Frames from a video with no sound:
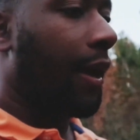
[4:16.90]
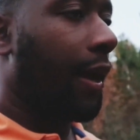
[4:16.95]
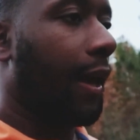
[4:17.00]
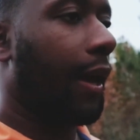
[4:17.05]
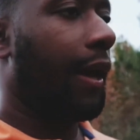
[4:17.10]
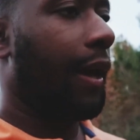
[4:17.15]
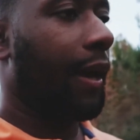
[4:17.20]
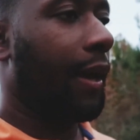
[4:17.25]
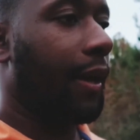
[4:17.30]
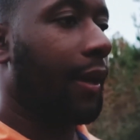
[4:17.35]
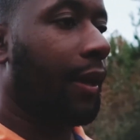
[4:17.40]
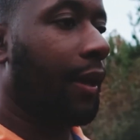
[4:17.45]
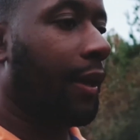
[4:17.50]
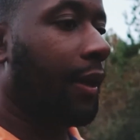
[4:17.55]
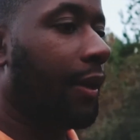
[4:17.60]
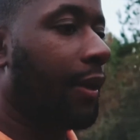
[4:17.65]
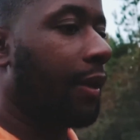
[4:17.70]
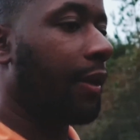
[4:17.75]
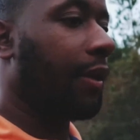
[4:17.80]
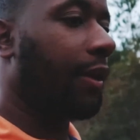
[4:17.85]
And
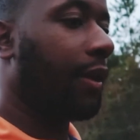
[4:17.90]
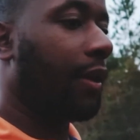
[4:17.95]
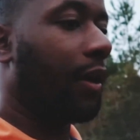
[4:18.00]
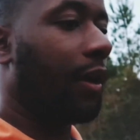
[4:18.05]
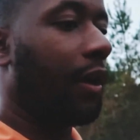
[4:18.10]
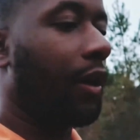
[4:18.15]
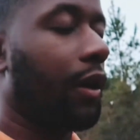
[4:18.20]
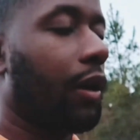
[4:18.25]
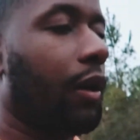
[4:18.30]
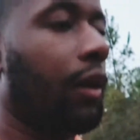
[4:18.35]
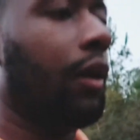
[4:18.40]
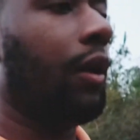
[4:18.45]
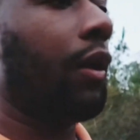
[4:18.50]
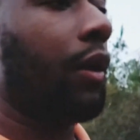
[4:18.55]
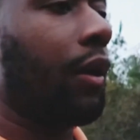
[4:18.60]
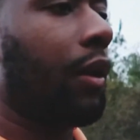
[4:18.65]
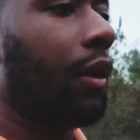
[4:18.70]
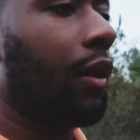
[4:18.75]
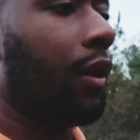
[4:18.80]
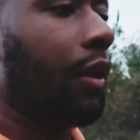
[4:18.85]
uh,
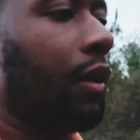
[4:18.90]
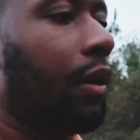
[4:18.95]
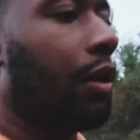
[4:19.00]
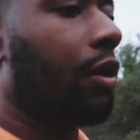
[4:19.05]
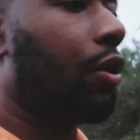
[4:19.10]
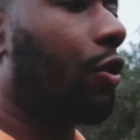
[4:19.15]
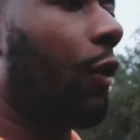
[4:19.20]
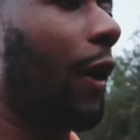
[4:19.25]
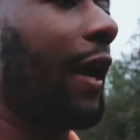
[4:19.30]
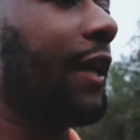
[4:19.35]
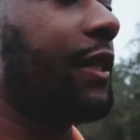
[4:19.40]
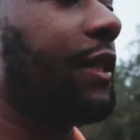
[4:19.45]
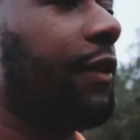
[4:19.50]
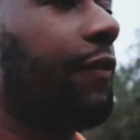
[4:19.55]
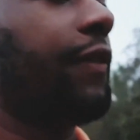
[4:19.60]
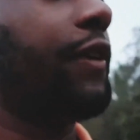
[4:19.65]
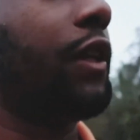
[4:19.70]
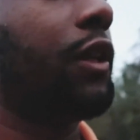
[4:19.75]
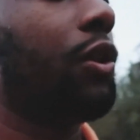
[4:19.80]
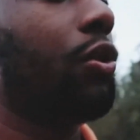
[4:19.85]
Christ
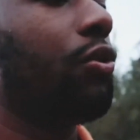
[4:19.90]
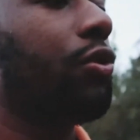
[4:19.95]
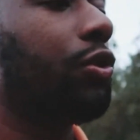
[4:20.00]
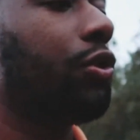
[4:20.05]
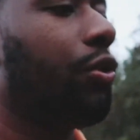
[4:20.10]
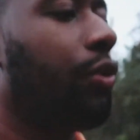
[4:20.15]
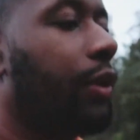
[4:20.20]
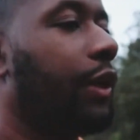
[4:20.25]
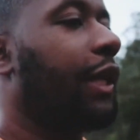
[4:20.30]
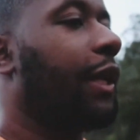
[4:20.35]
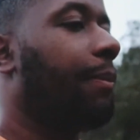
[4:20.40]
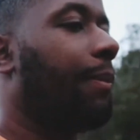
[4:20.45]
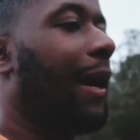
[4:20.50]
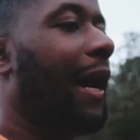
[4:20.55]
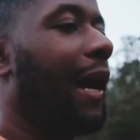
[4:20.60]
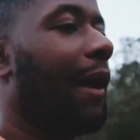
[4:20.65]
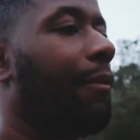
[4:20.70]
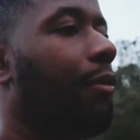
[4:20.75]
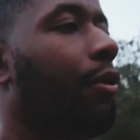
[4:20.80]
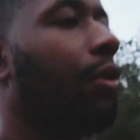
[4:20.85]
even alludes to it in the
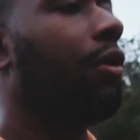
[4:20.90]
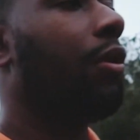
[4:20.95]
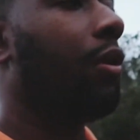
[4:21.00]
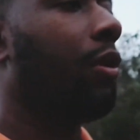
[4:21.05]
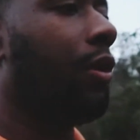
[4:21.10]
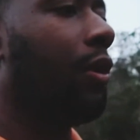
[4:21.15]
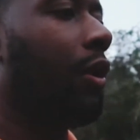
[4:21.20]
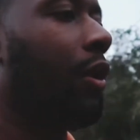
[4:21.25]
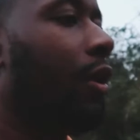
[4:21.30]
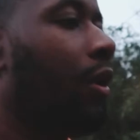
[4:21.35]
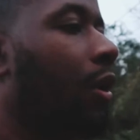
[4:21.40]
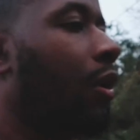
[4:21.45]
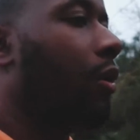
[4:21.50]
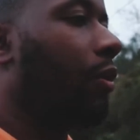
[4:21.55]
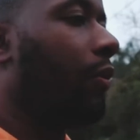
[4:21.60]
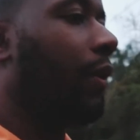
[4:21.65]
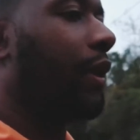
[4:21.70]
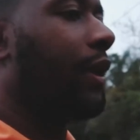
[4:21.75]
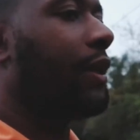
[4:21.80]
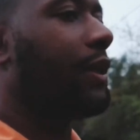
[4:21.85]
Bible
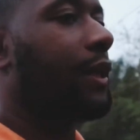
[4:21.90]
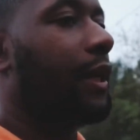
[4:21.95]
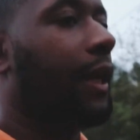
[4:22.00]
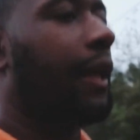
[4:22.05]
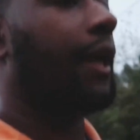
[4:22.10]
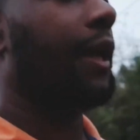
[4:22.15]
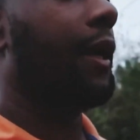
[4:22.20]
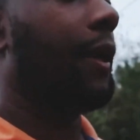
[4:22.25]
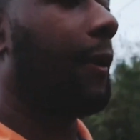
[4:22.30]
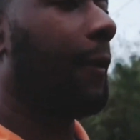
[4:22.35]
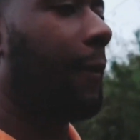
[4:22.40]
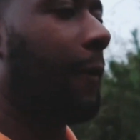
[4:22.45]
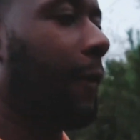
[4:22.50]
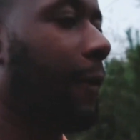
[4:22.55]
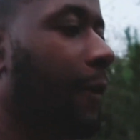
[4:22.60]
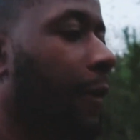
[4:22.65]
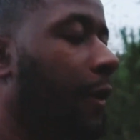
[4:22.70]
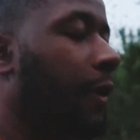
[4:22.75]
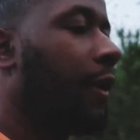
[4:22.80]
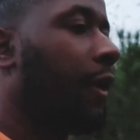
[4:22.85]
where he said,
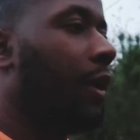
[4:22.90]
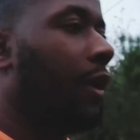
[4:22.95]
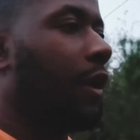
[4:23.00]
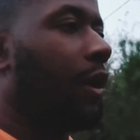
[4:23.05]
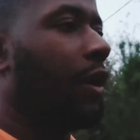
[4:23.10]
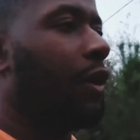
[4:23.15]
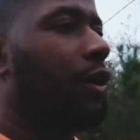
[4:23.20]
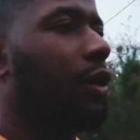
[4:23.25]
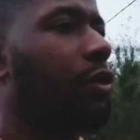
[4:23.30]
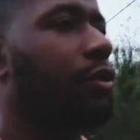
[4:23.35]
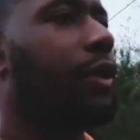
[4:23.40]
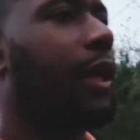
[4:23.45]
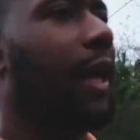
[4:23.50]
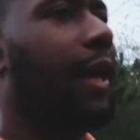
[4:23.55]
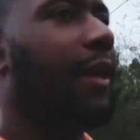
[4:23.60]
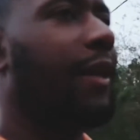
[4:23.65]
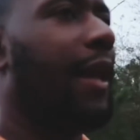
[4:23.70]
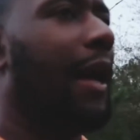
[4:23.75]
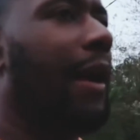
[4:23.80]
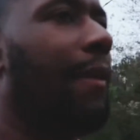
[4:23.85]
you know,
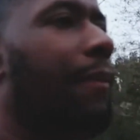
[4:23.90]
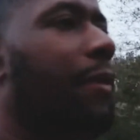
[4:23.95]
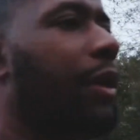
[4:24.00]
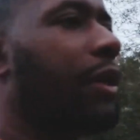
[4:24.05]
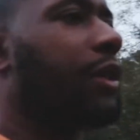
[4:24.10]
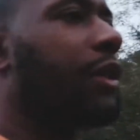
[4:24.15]
take not much